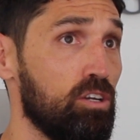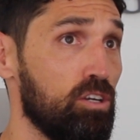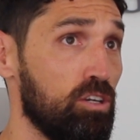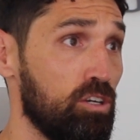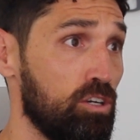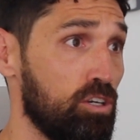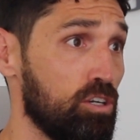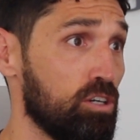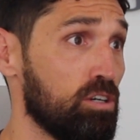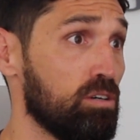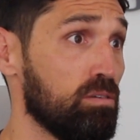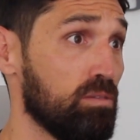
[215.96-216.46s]

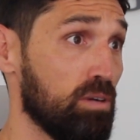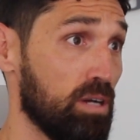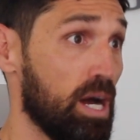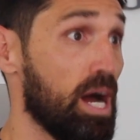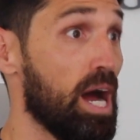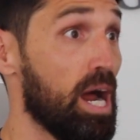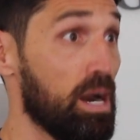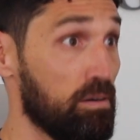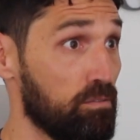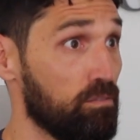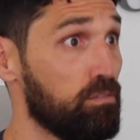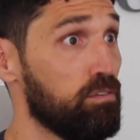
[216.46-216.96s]

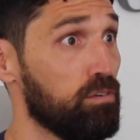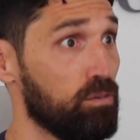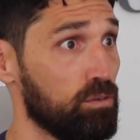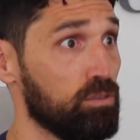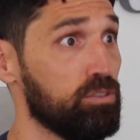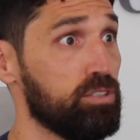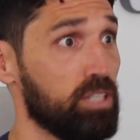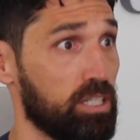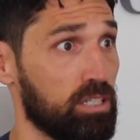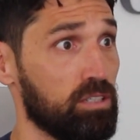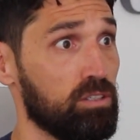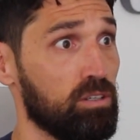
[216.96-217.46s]

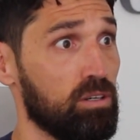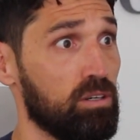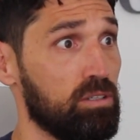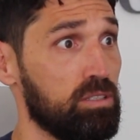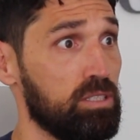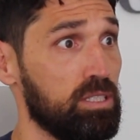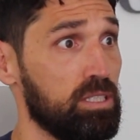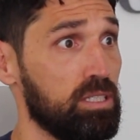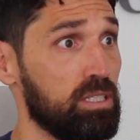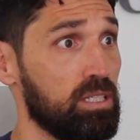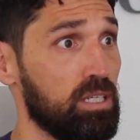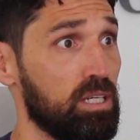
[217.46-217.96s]
non-harmful
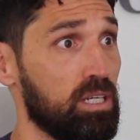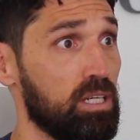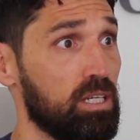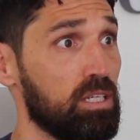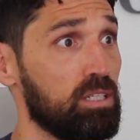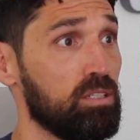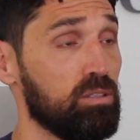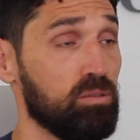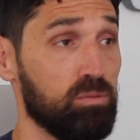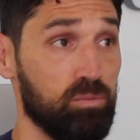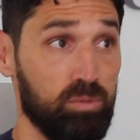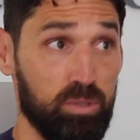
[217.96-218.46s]
technology,
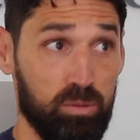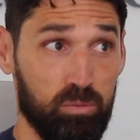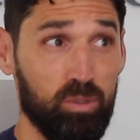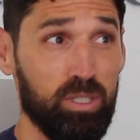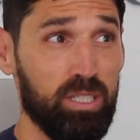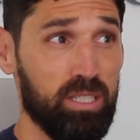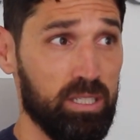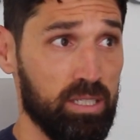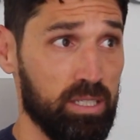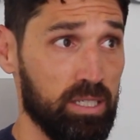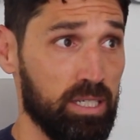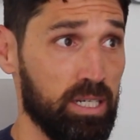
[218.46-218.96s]
we
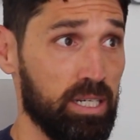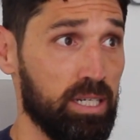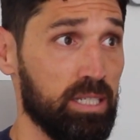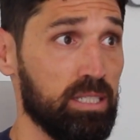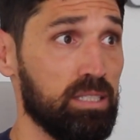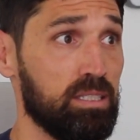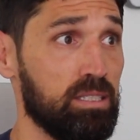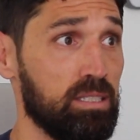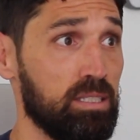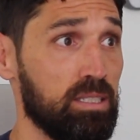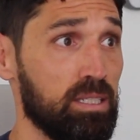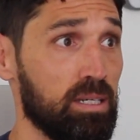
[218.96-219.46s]
can
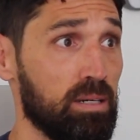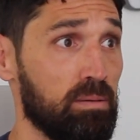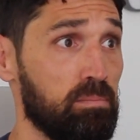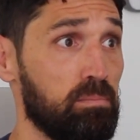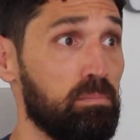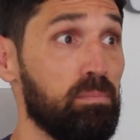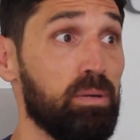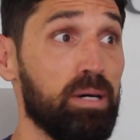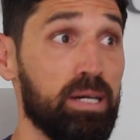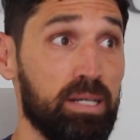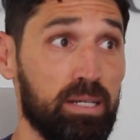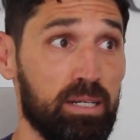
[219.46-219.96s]
guarantee a
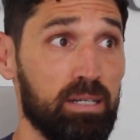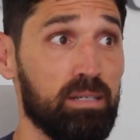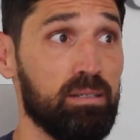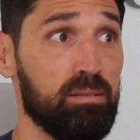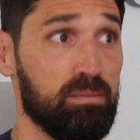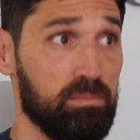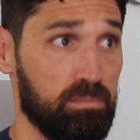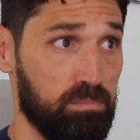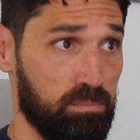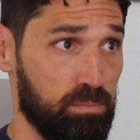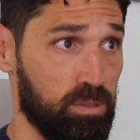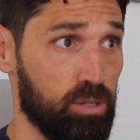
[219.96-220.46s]

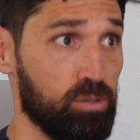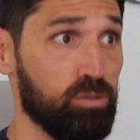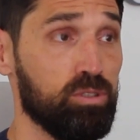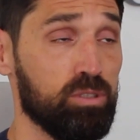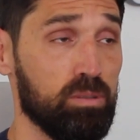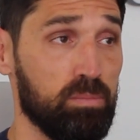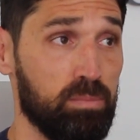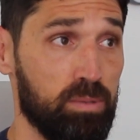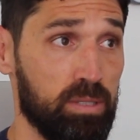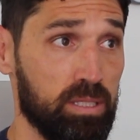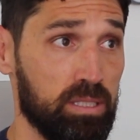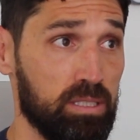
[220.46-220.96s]
better
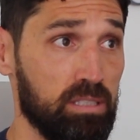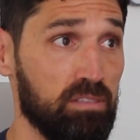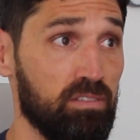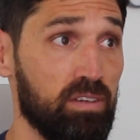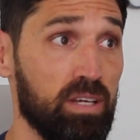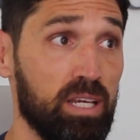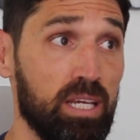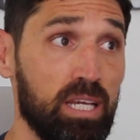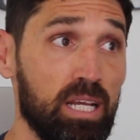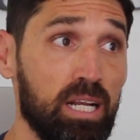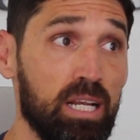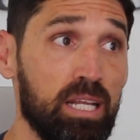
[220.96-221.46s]
post-operative
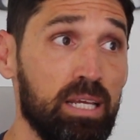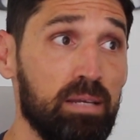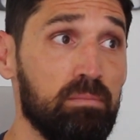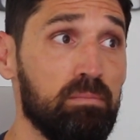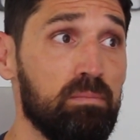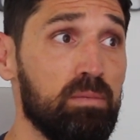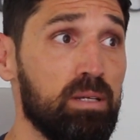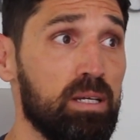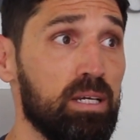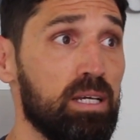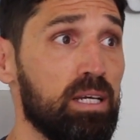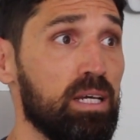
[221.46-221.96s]

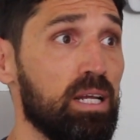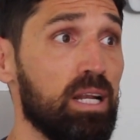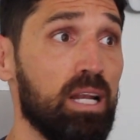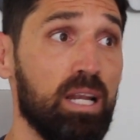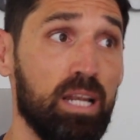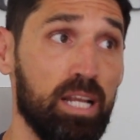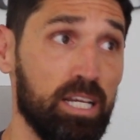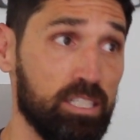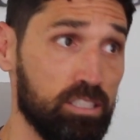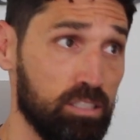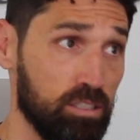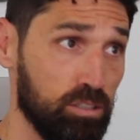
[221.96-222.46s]
healing,
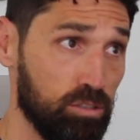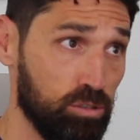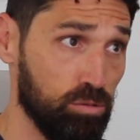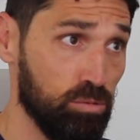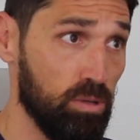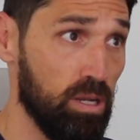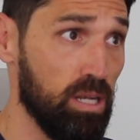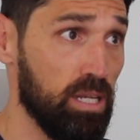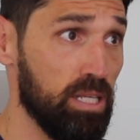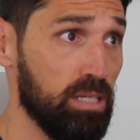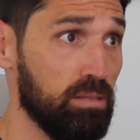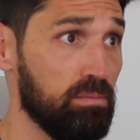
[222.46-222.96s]
less
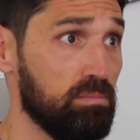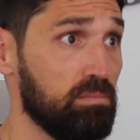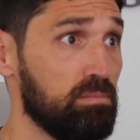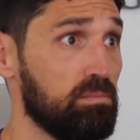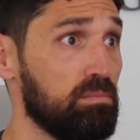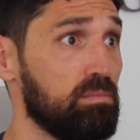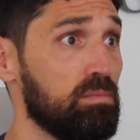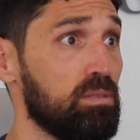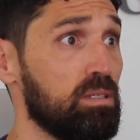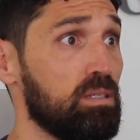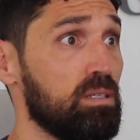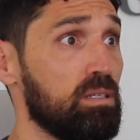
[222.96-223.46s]

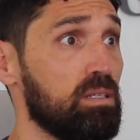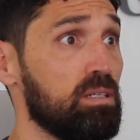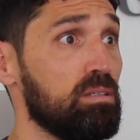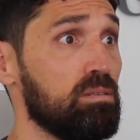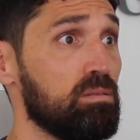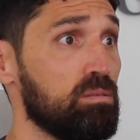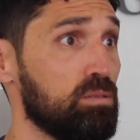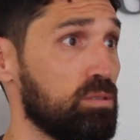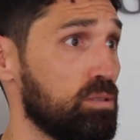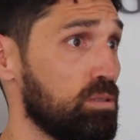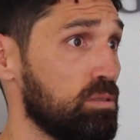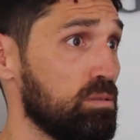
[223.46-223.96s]
swelling.
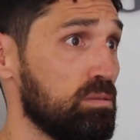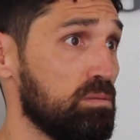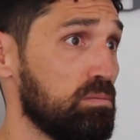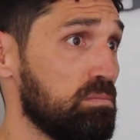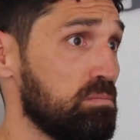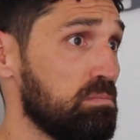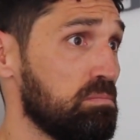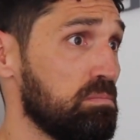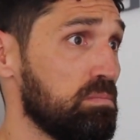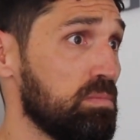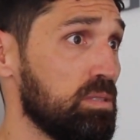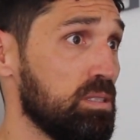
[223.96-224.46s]
So
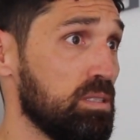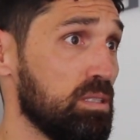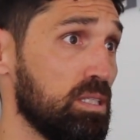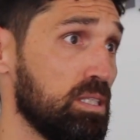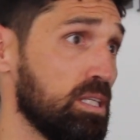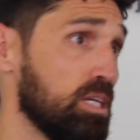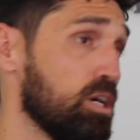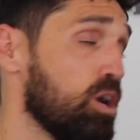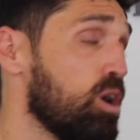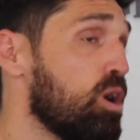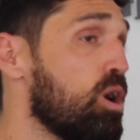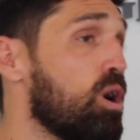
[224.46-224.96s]
in
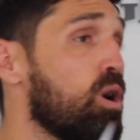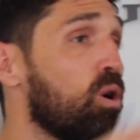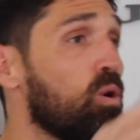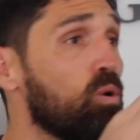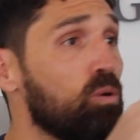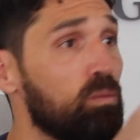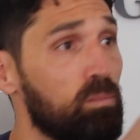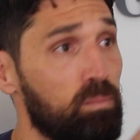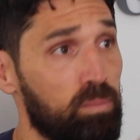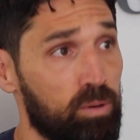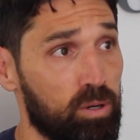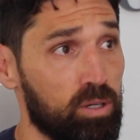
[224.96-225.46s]
the
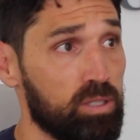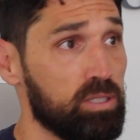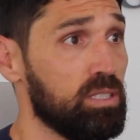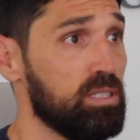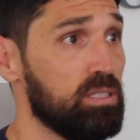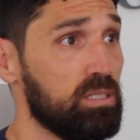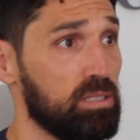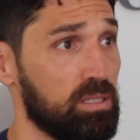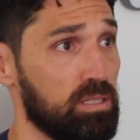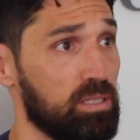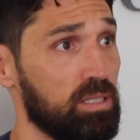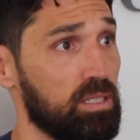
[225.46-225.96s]
whole
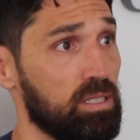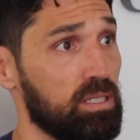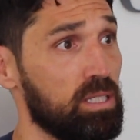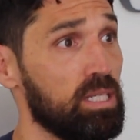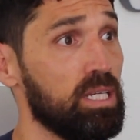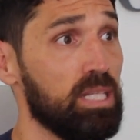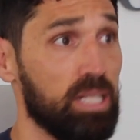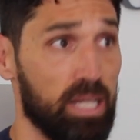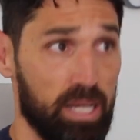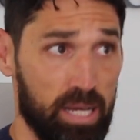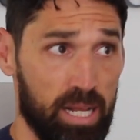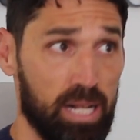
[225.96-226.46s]
process,
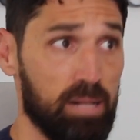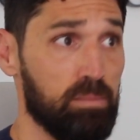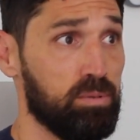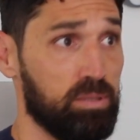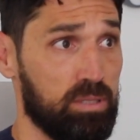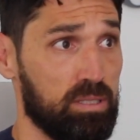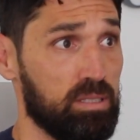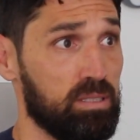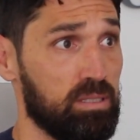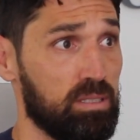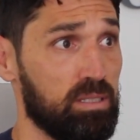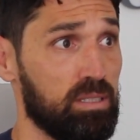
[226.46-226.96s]
it
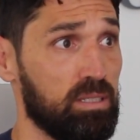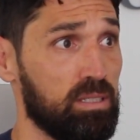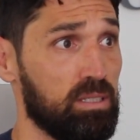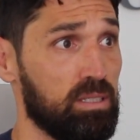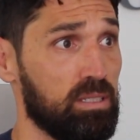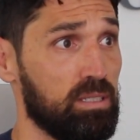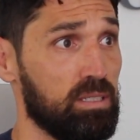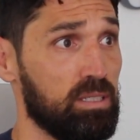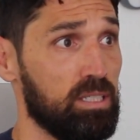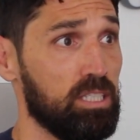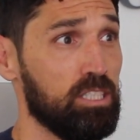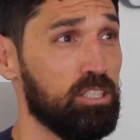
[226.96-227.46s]
helps.
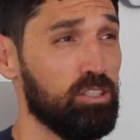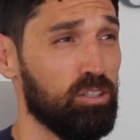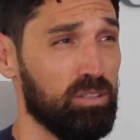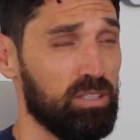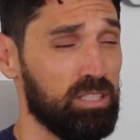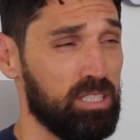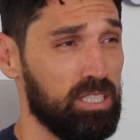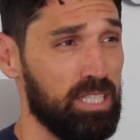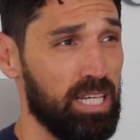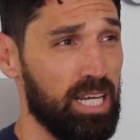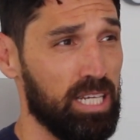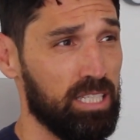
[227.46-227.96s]
It's
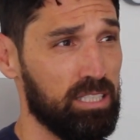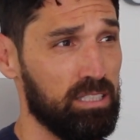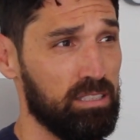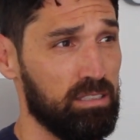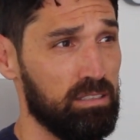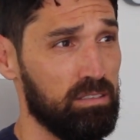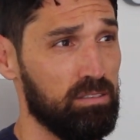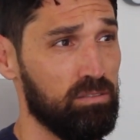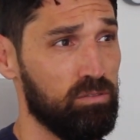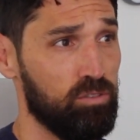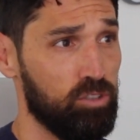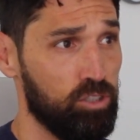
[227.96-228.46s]
not just
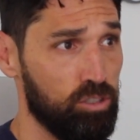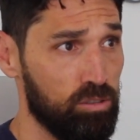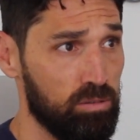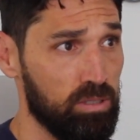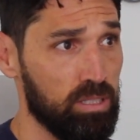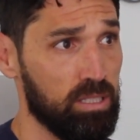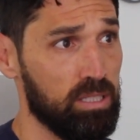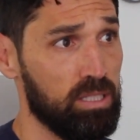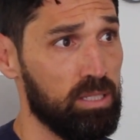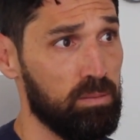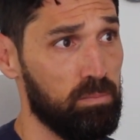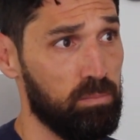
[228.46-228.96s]

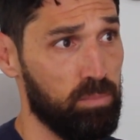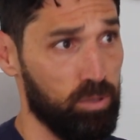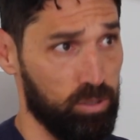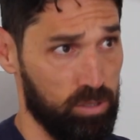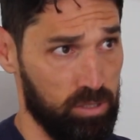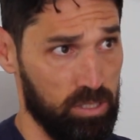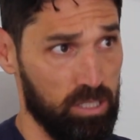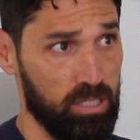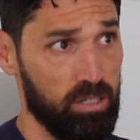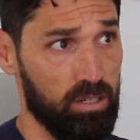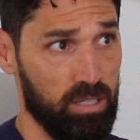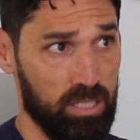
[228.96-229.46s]
during the
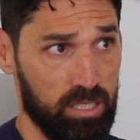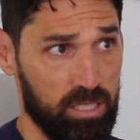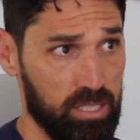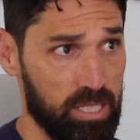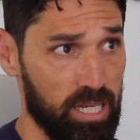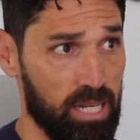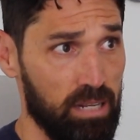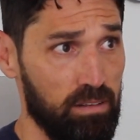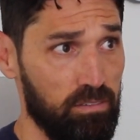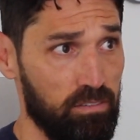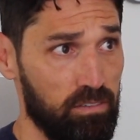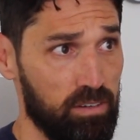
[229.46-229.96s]
procedure
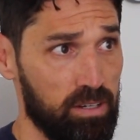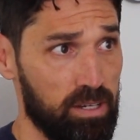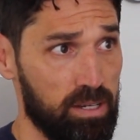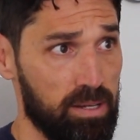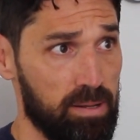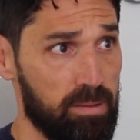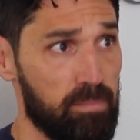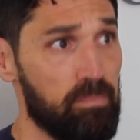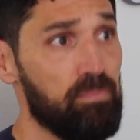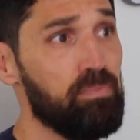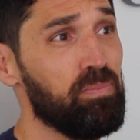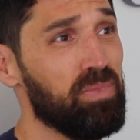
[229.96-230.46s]
itself,
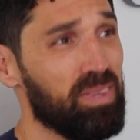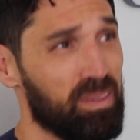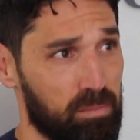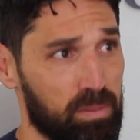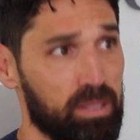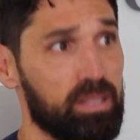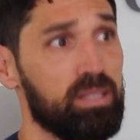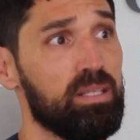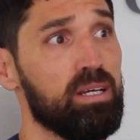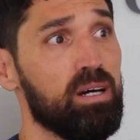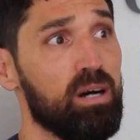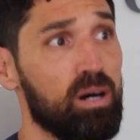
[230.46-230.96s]

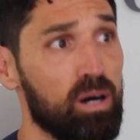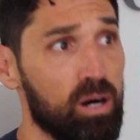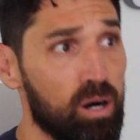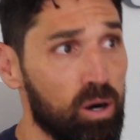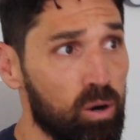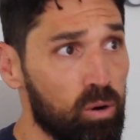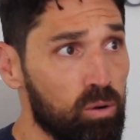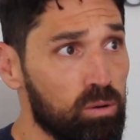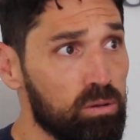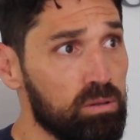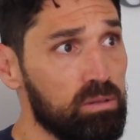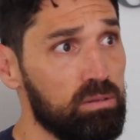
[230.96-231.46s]
but the
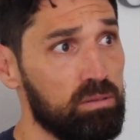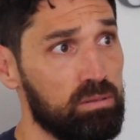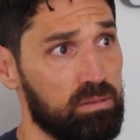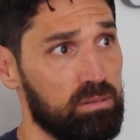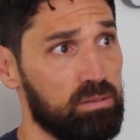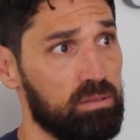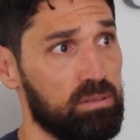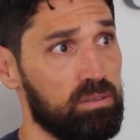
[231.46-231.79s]
whole